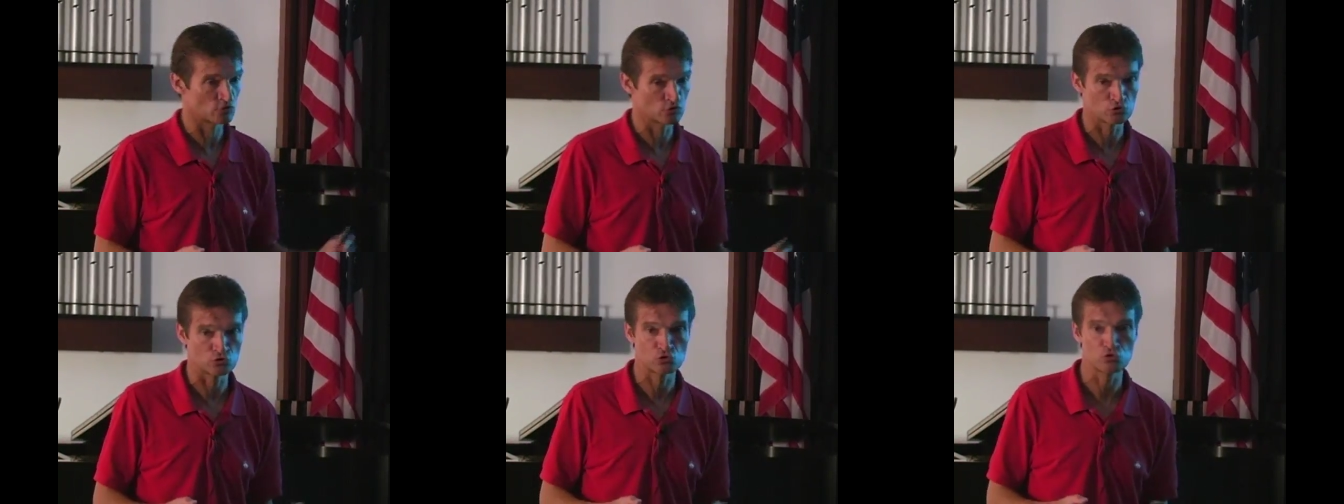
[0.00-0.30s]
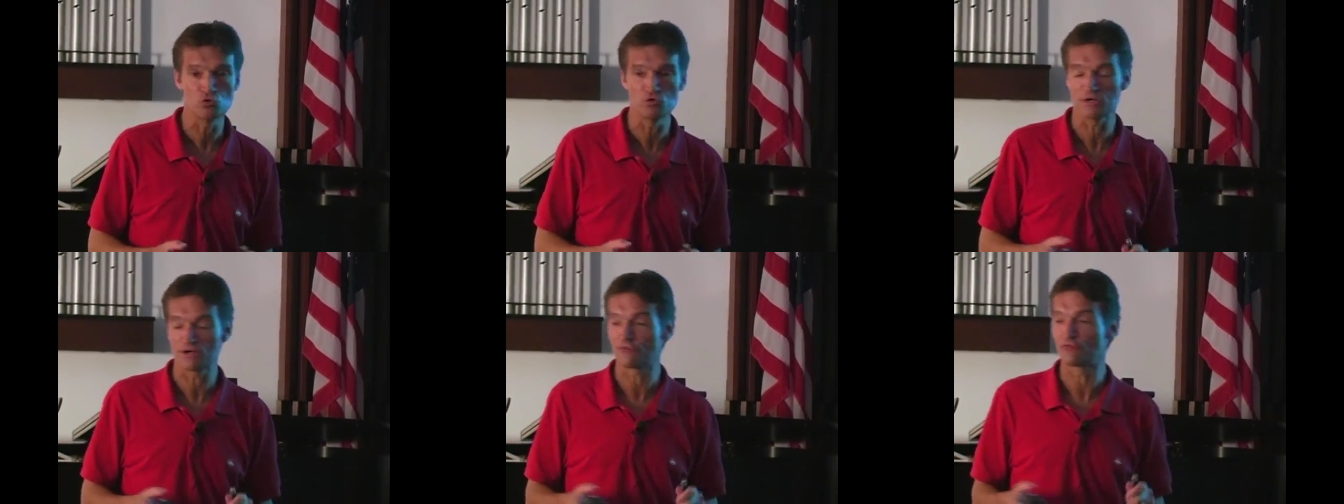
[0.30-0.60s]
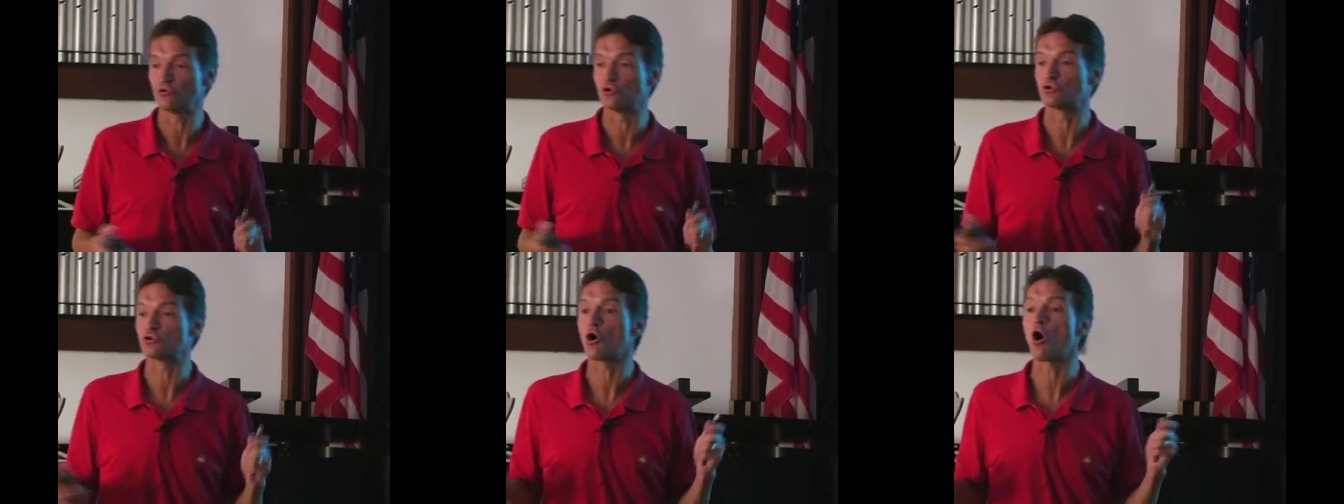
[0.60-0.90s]
2
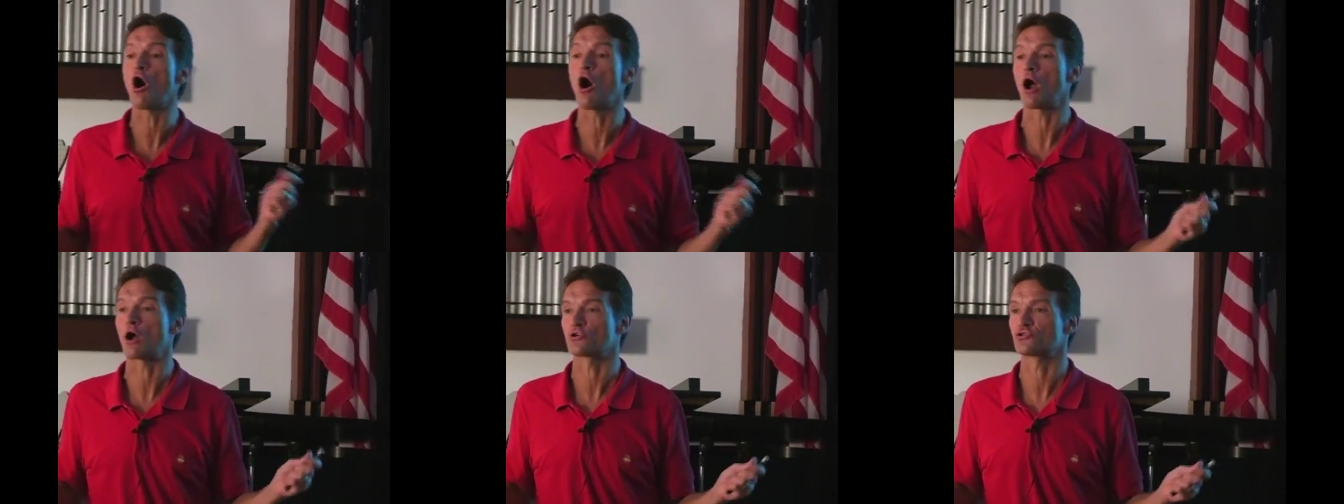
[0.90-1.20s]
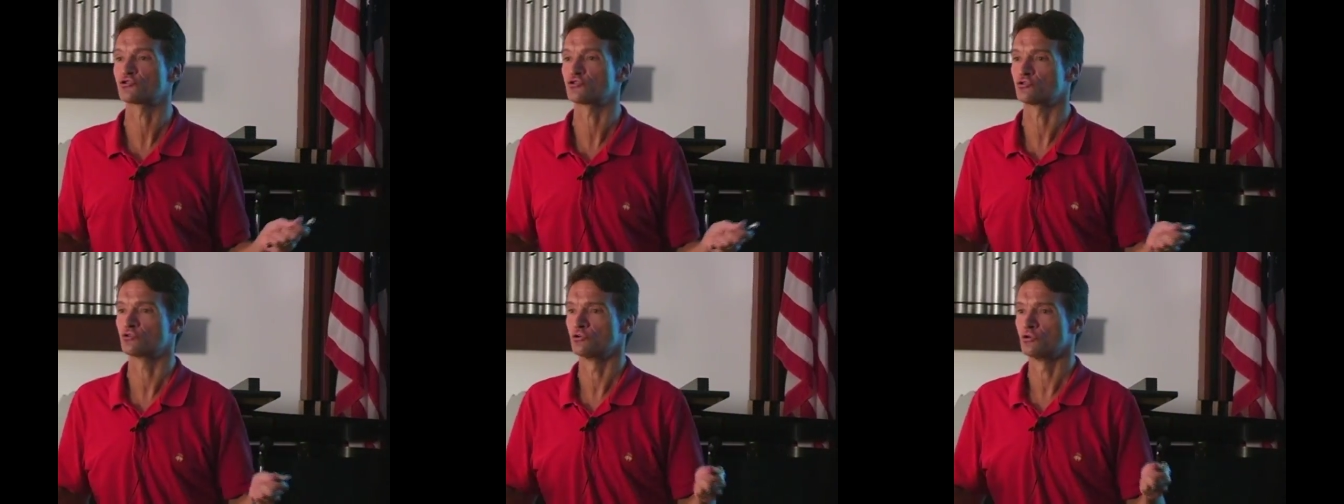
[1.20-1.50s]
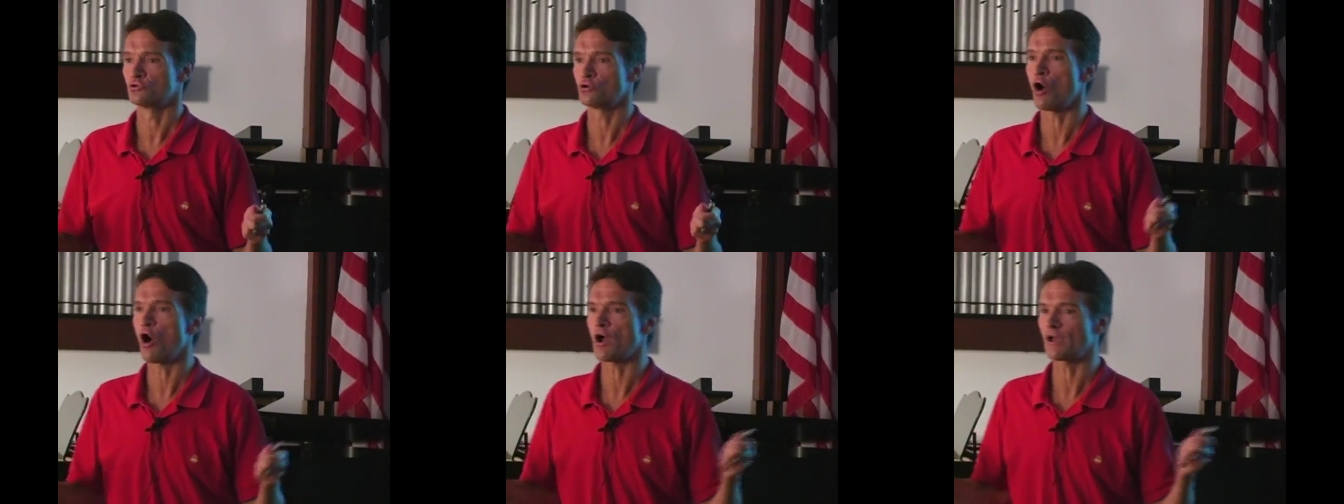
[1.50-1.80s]
different talks
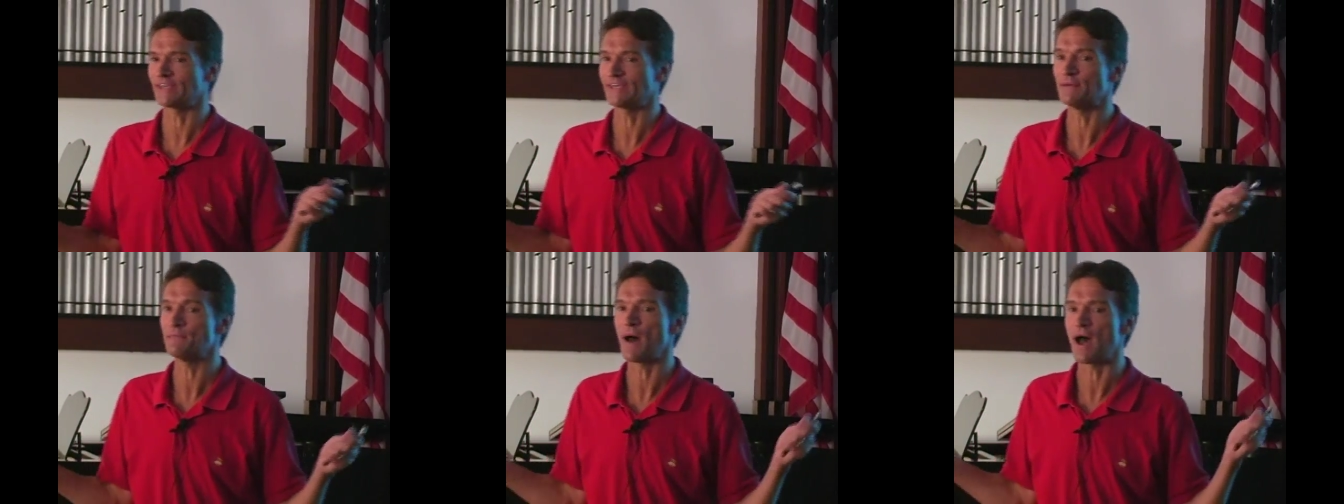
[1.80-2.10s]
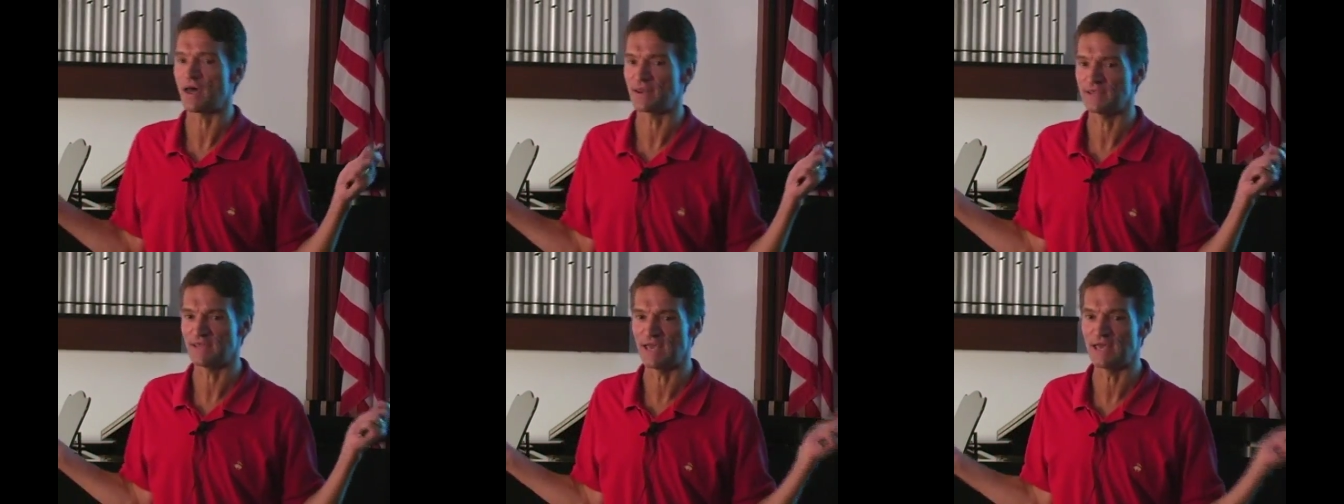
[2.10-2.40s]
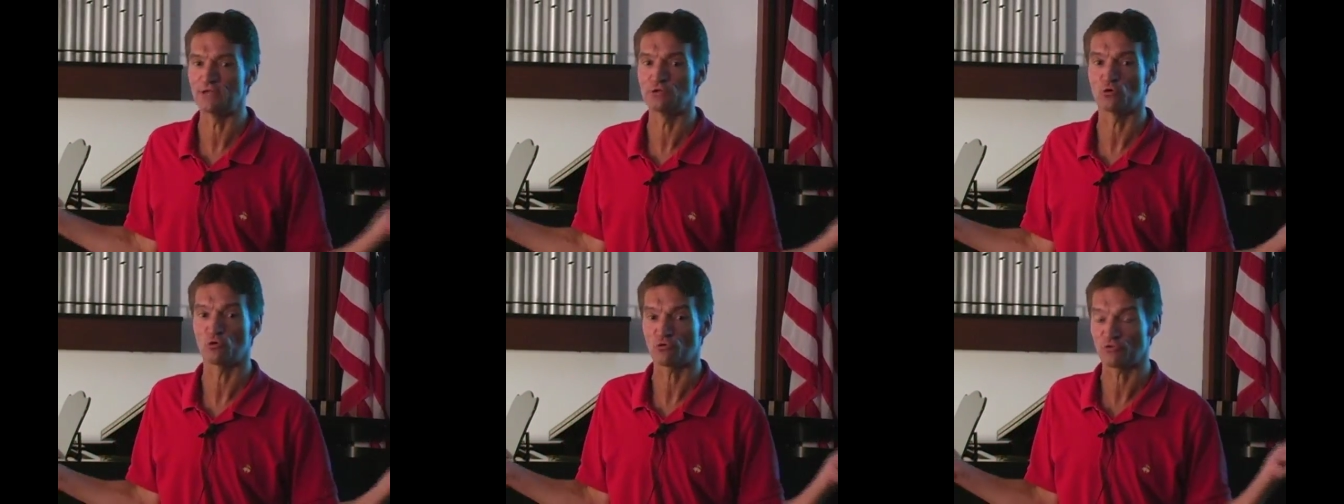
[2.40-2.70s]
talking about
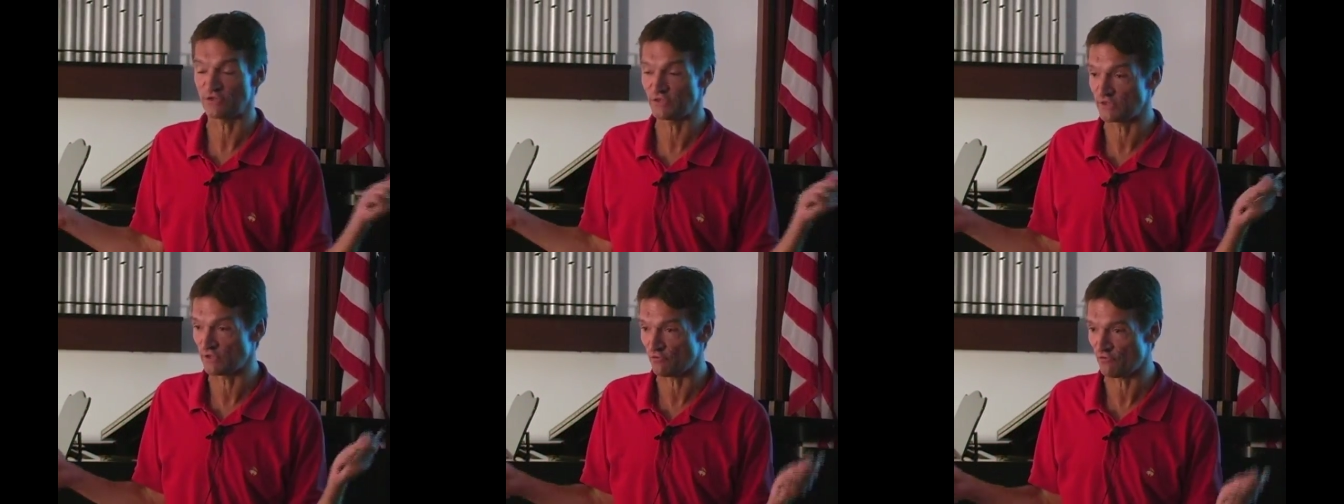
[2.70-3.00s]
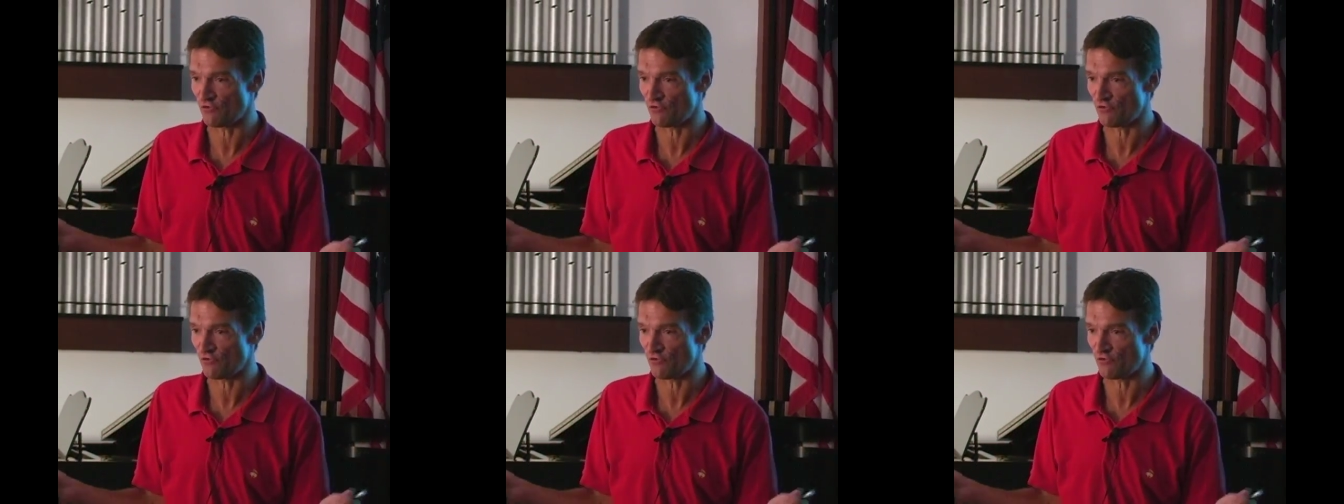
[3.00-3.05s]
endothelial